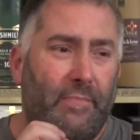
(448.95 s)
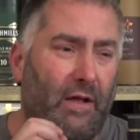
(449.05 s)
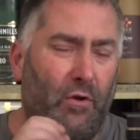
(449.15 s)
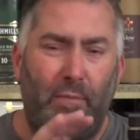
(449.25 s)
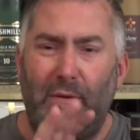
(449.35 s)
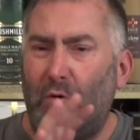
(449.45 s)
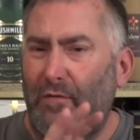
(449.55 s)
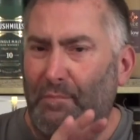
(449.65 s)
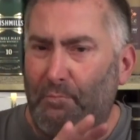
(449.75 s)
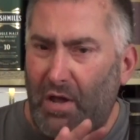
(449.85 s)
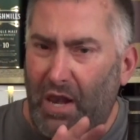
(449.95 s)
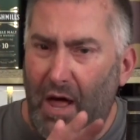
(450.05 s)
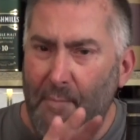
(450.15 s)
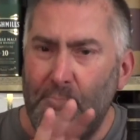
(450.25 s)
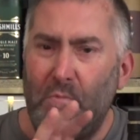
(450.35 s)
a little bit more of a
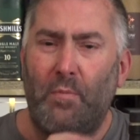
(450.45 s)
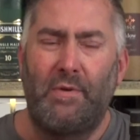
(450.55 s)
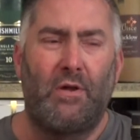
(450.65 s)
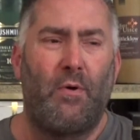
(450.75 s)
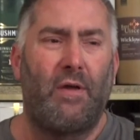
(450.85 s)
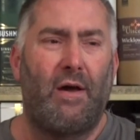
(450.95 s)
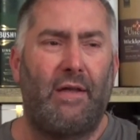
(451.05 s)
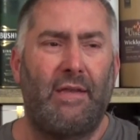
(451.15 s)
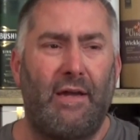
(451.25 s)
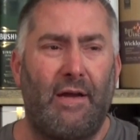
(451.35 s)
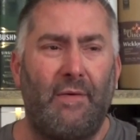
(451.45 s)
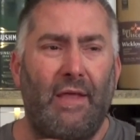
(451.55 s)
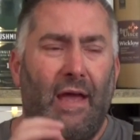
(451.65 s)
plum moment going on here.